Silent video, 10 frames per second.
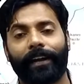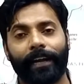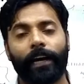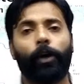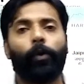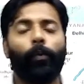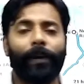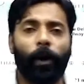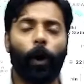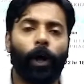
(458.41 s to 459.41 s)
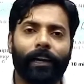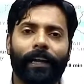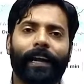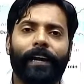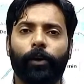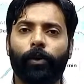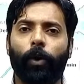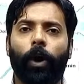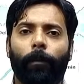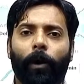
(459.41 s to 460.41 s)
Here we only get to
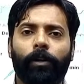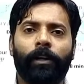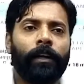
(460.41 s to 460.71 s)
know about